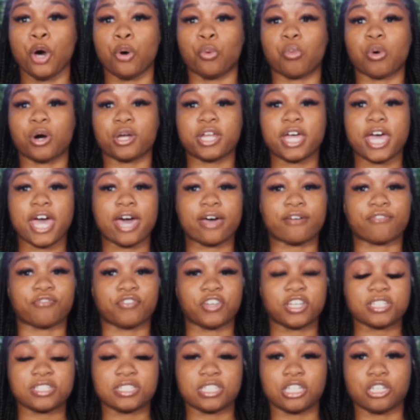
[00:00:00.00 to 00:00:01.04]
want to have
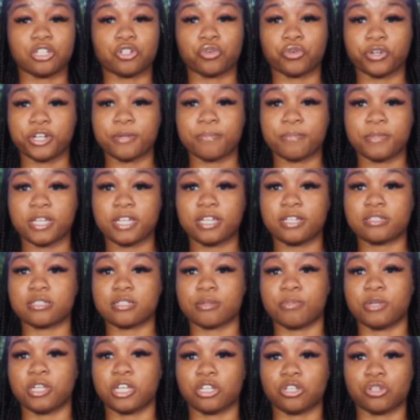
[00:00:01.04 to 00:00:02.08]
fancy equipment
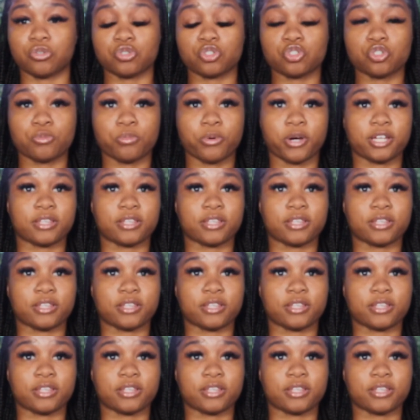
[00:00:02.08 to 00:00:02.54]
to be a YouTuber.